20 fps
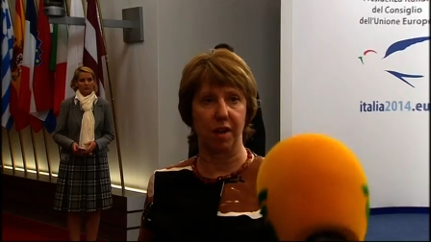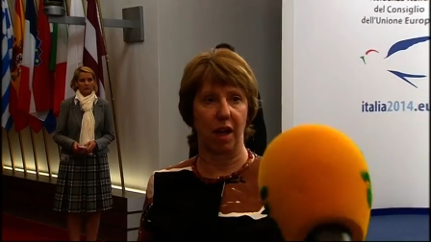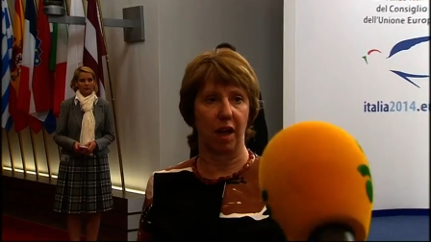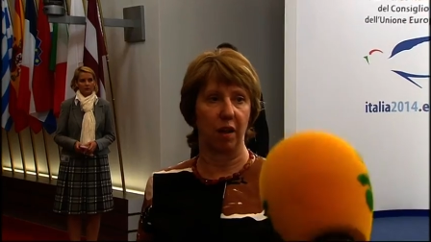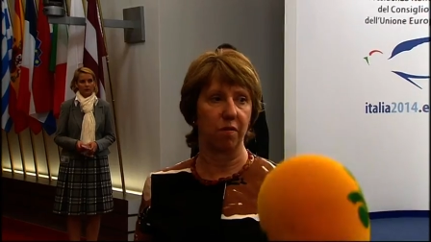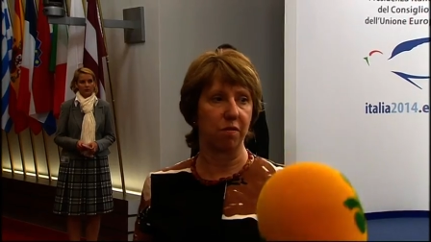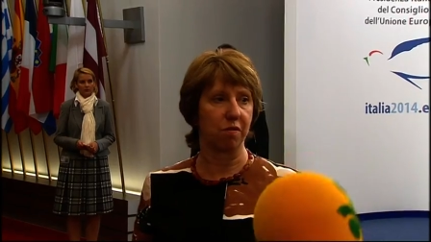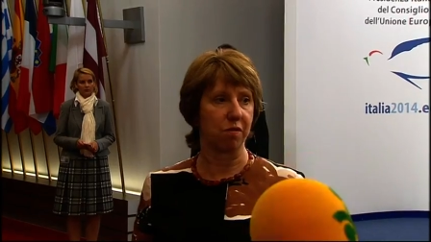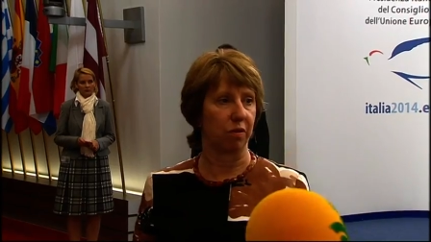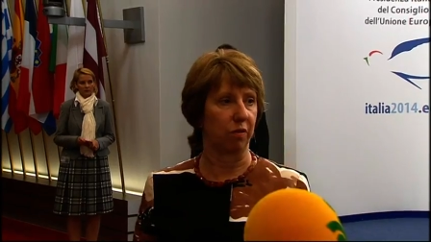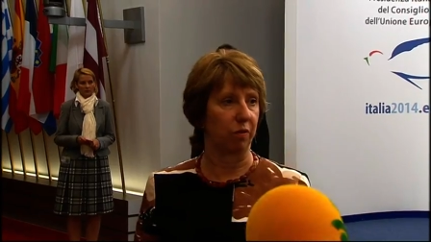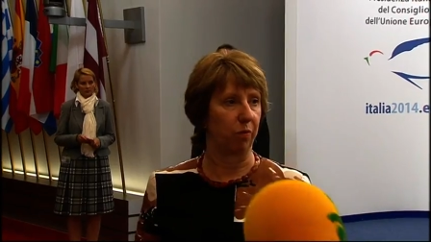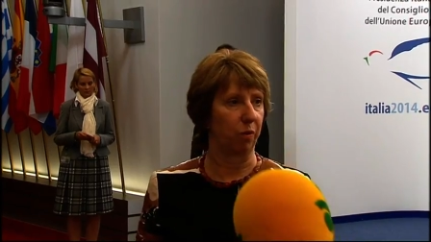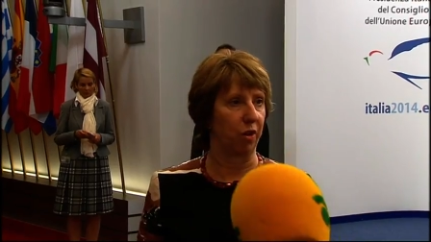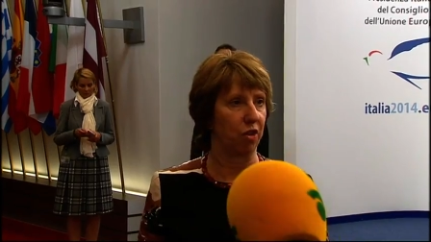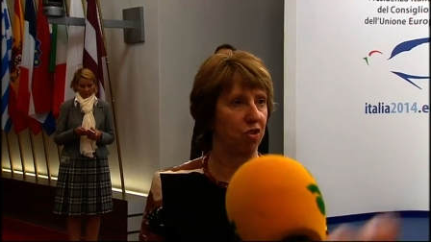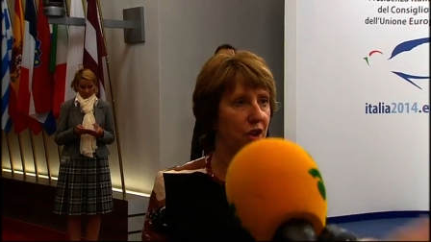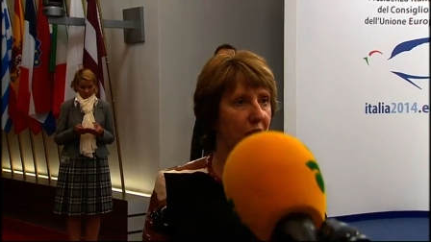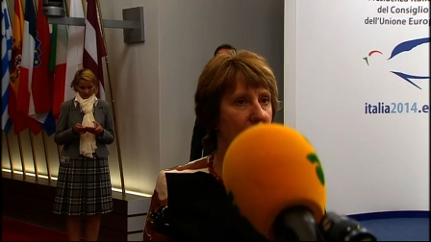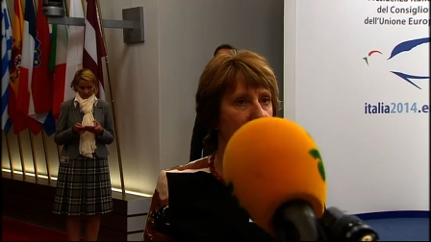Council,
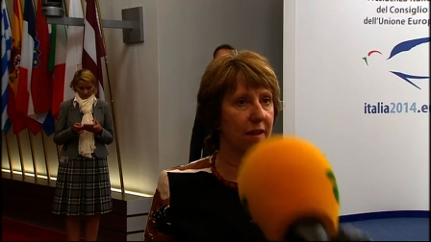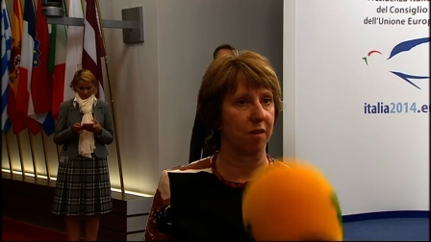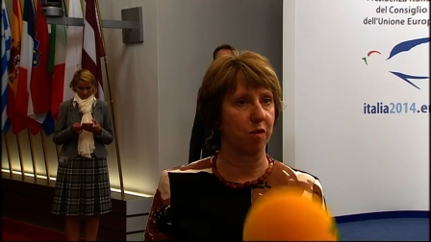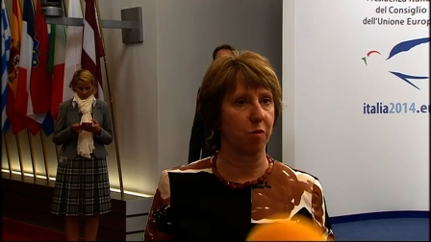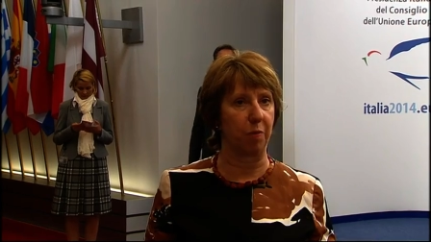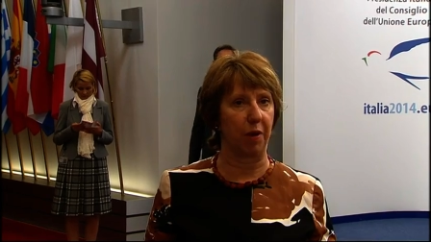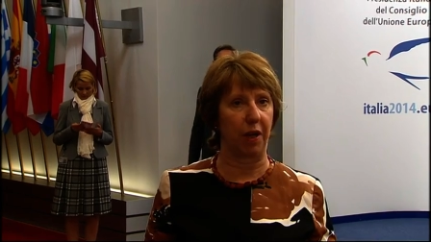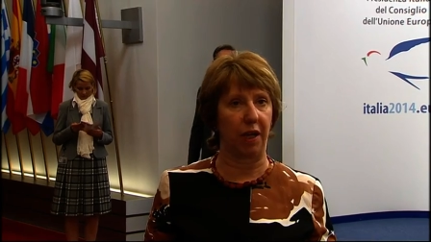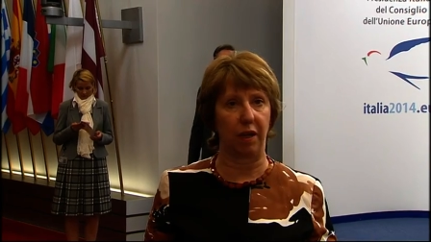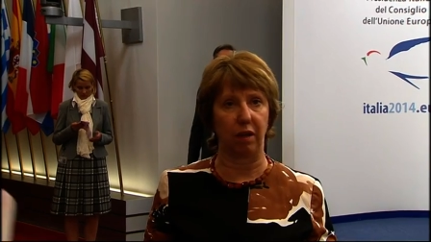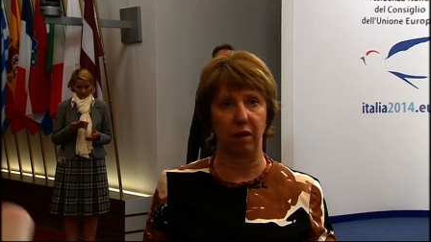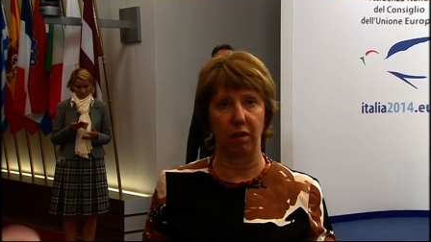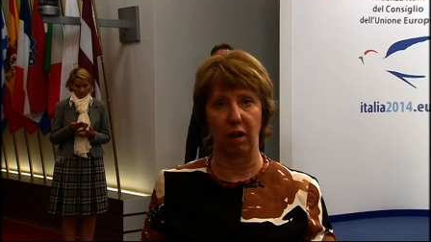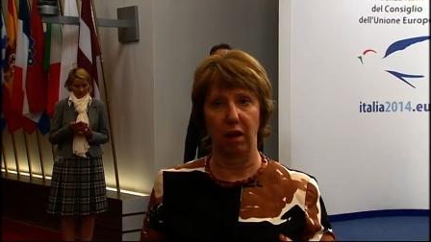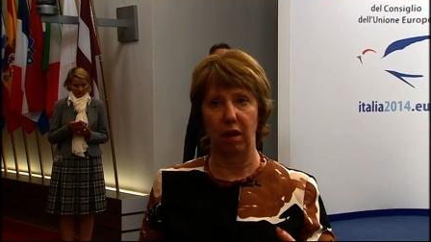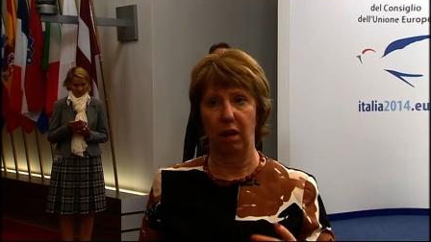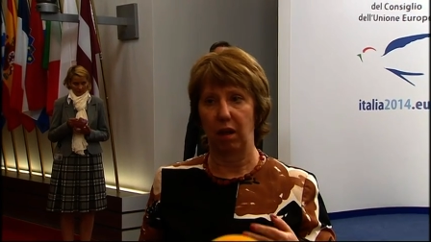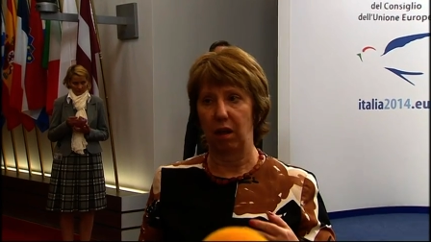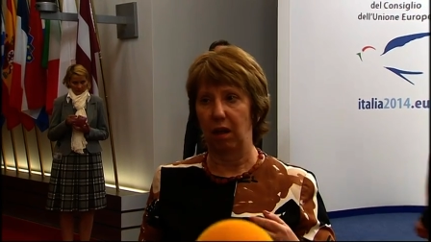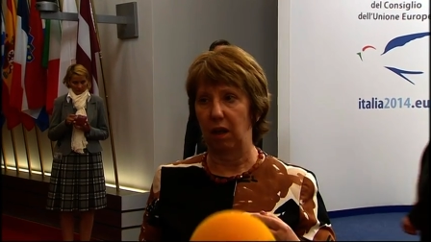which has been
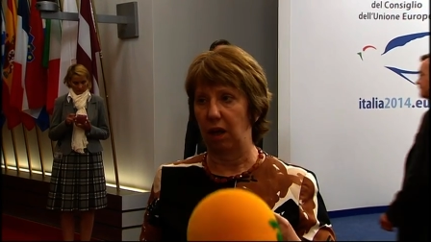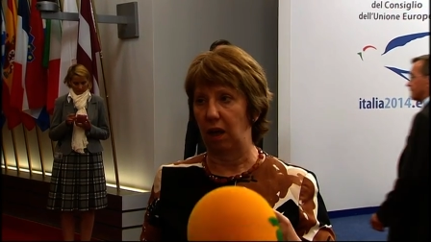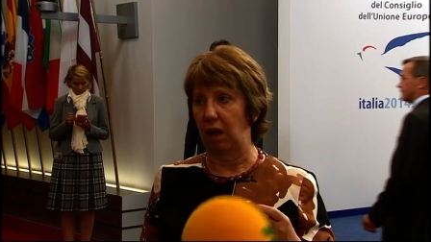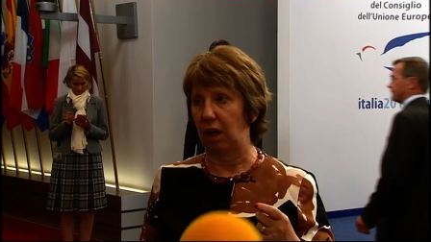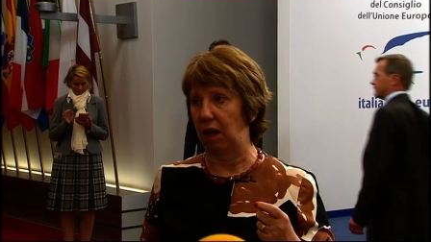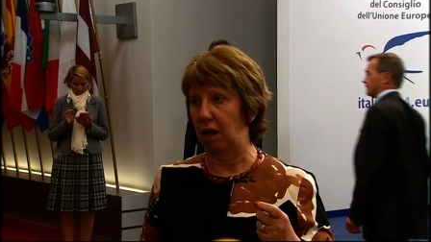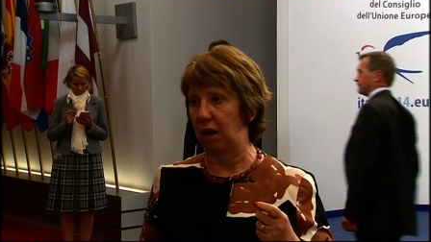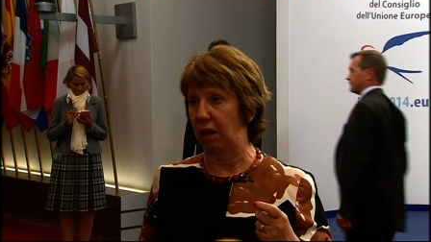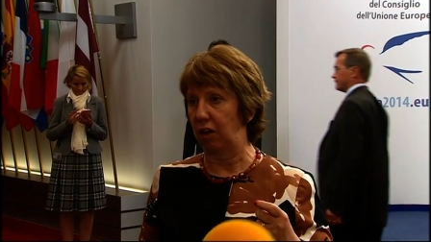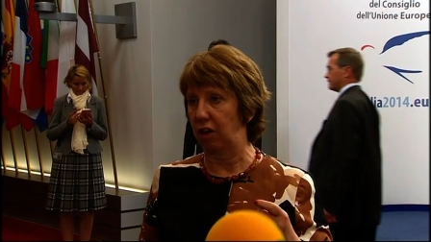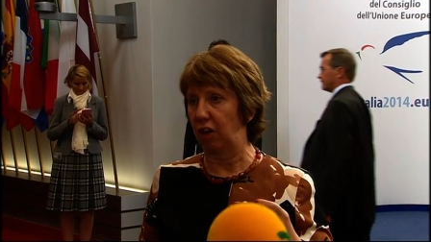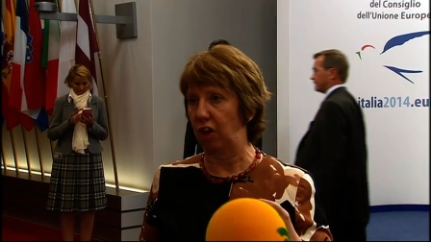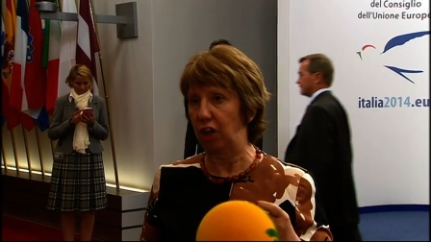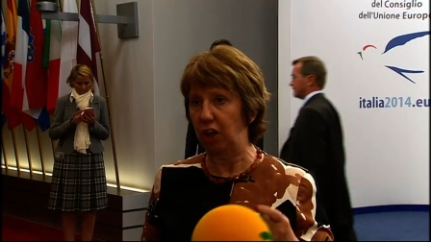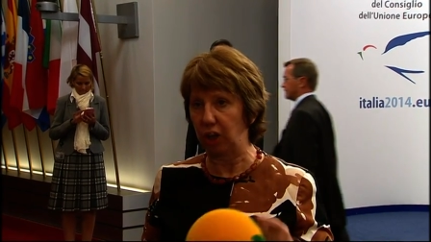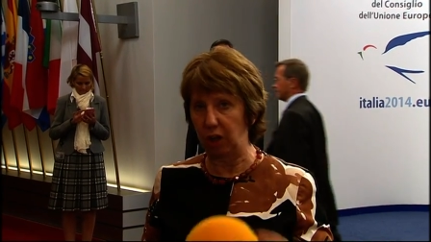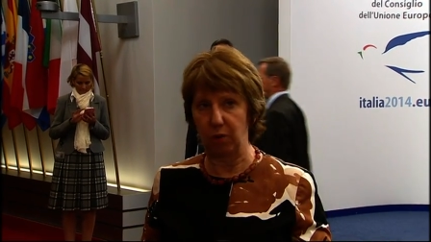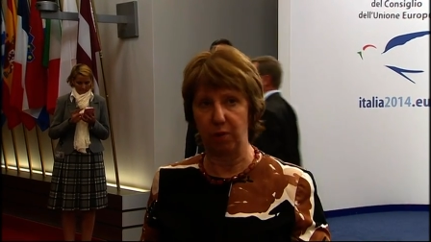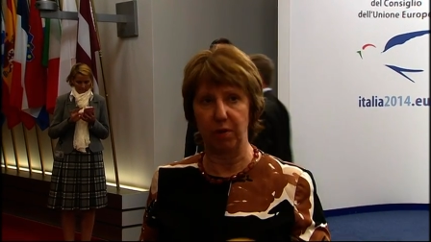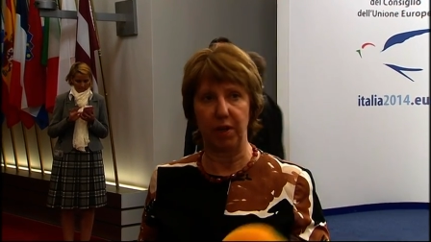
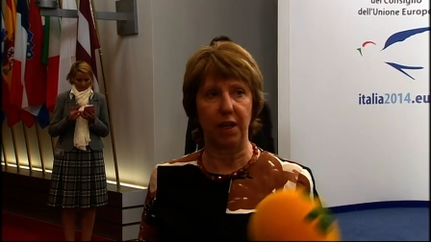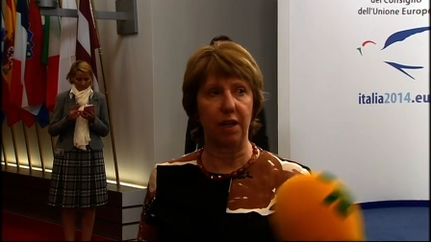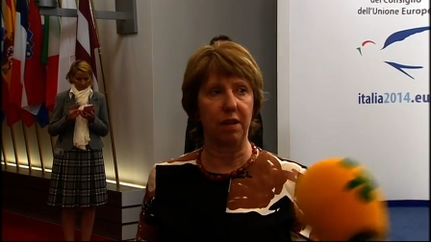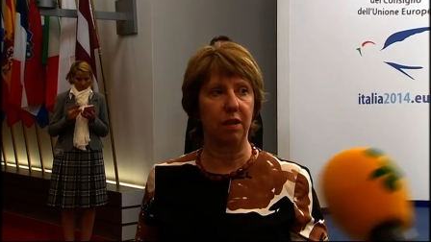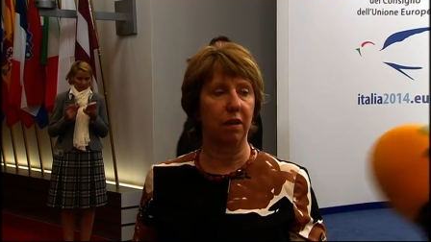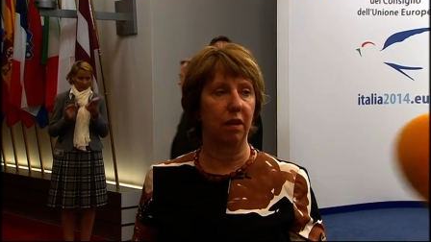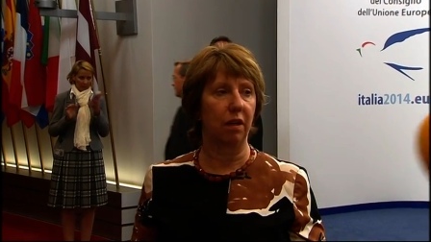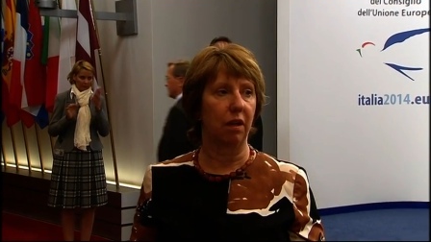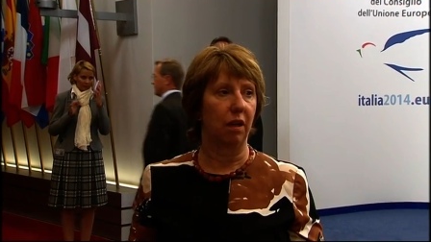concluded.